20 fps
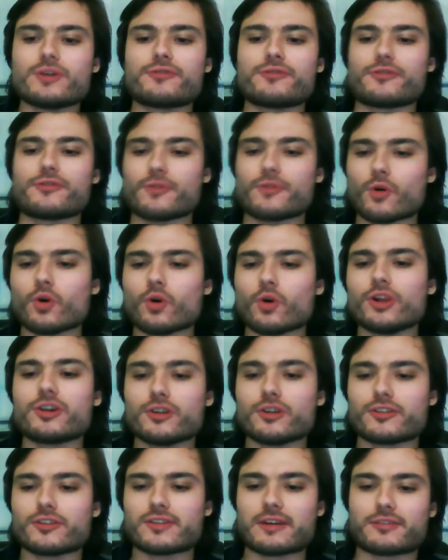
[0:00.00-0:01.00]
If all your
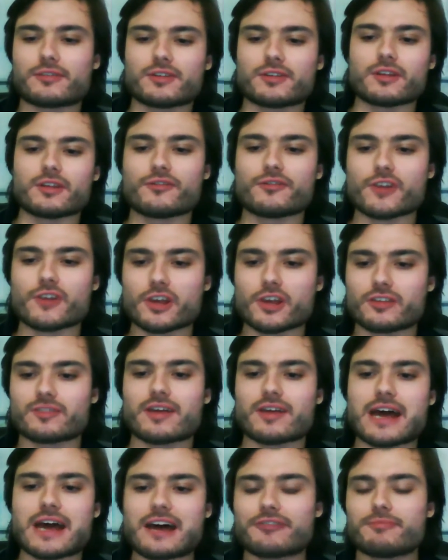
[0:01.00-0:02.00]
good stuff's in the
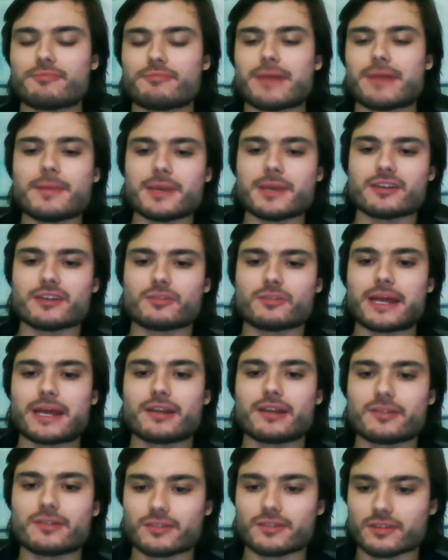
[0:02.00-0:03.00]
first half, maybe it's
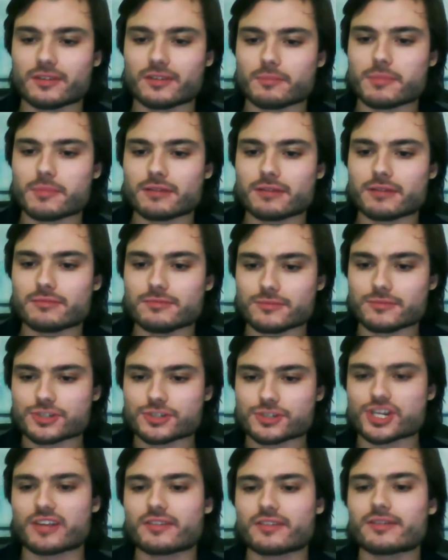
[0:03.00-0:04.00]
better to submit
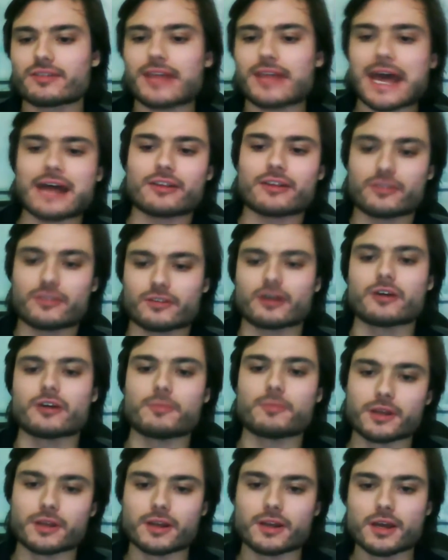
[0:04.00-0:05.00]
just that. So,
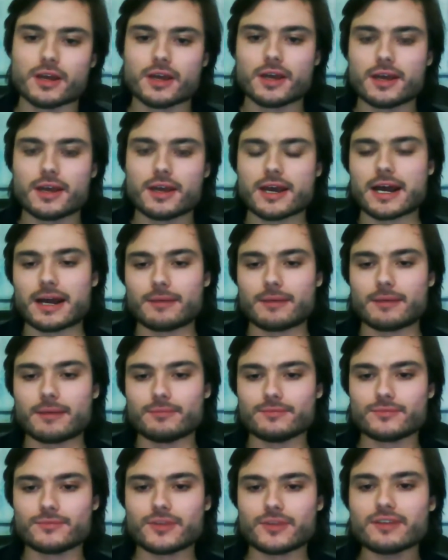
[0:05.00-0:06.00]
but
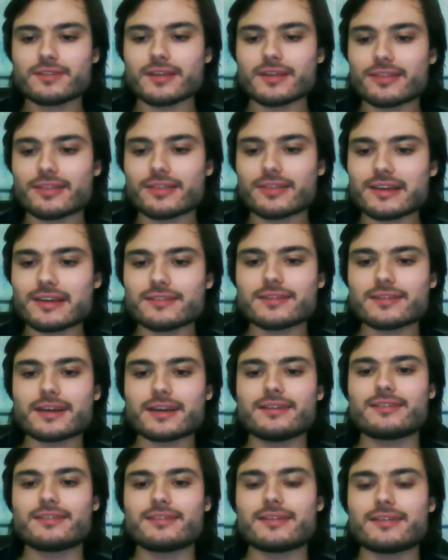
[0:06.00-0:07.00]
um, things that things to
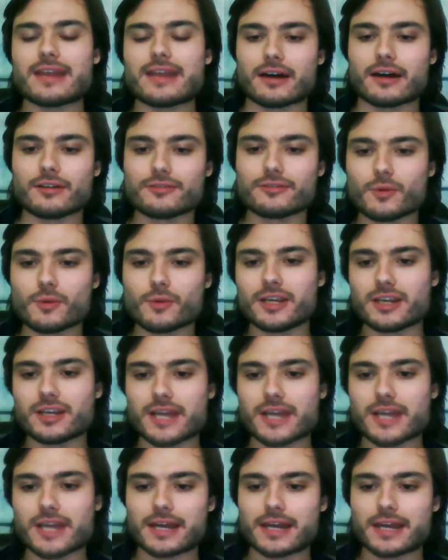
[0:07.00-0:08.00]
consider for when
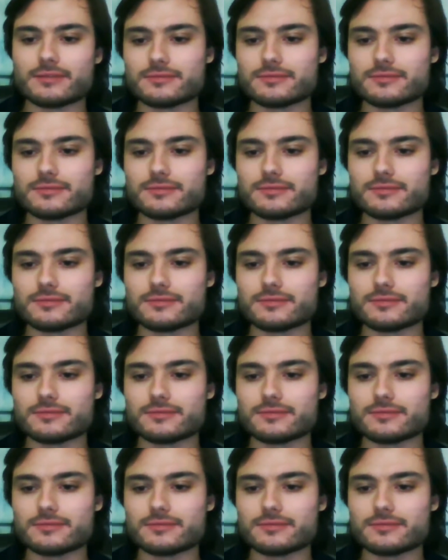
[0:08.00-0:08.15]
you get.